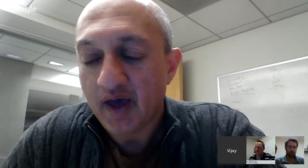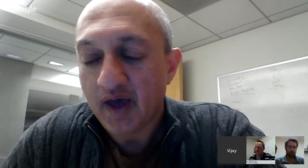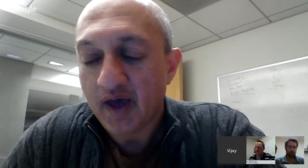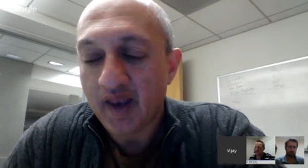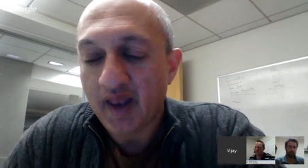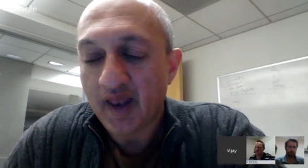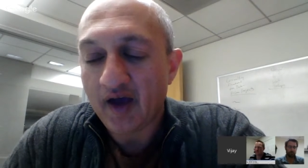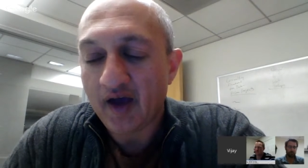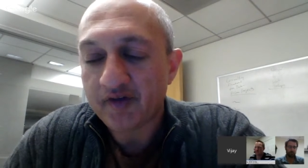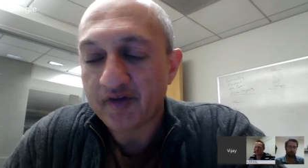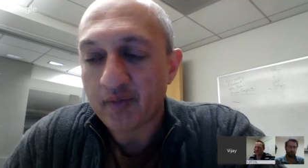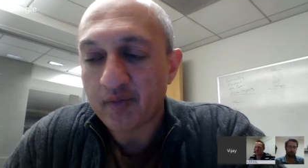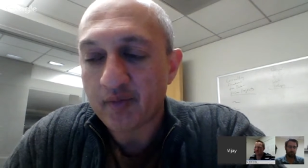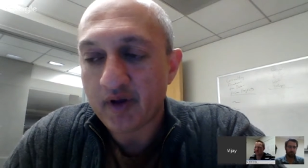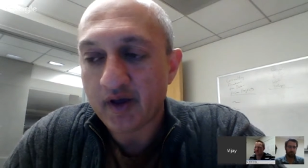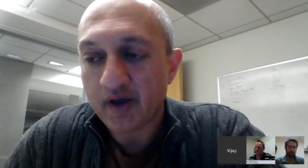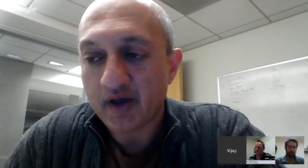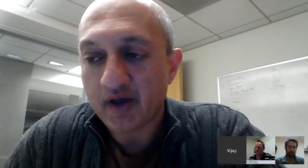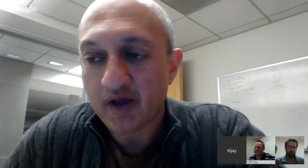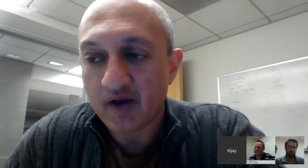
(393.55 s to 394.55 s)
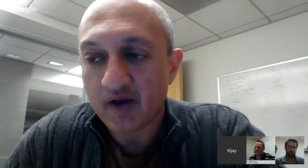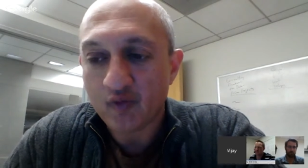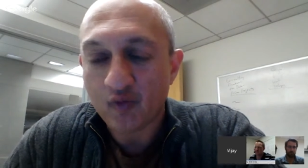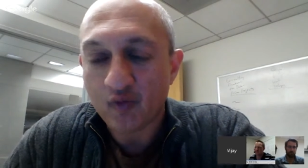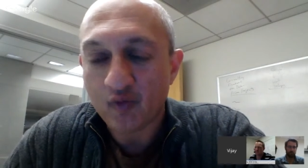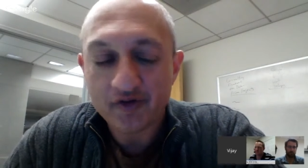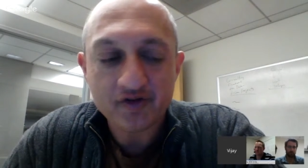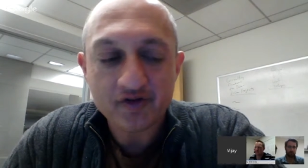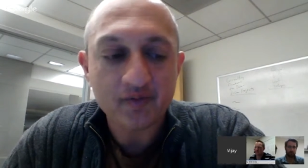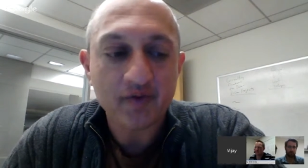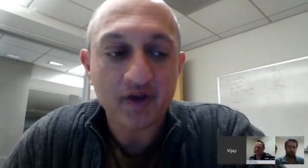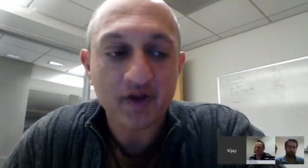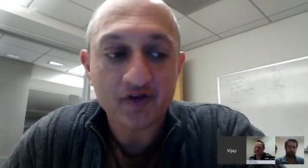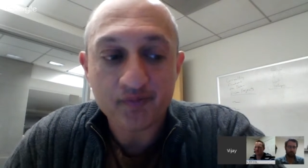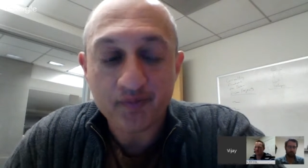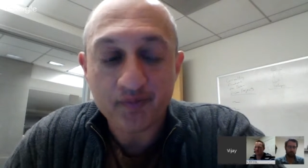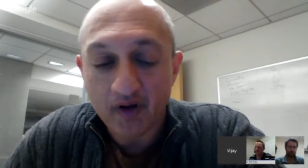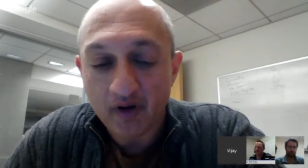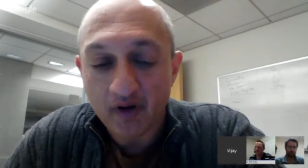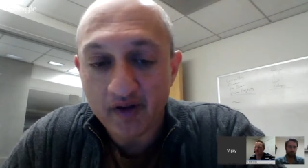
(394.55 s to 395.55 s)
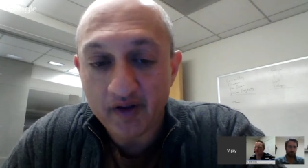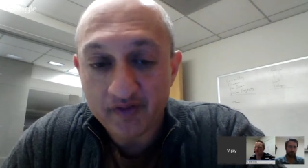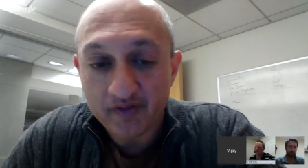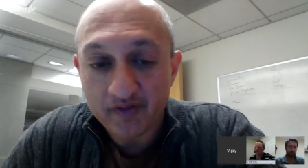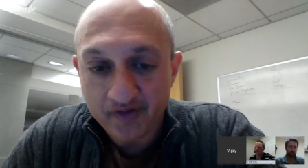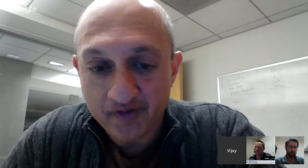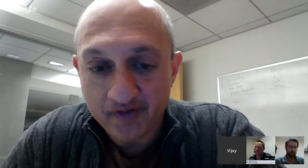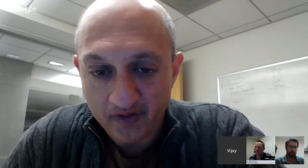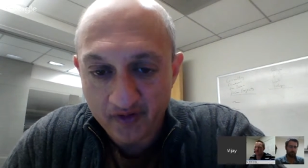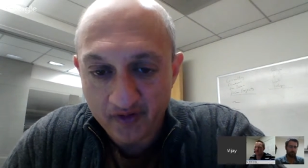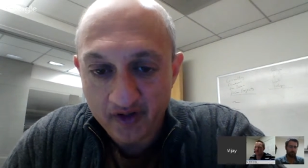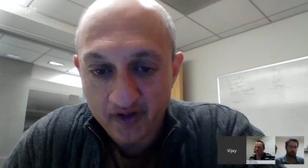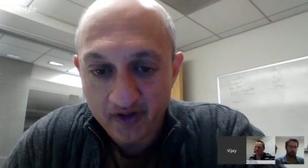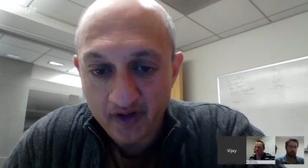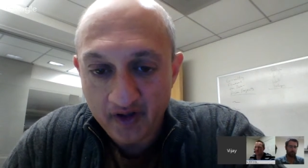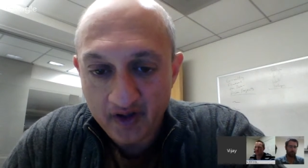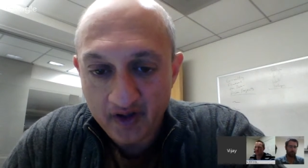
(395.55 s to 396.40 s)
and have to bring kind of wisdom and experience to it.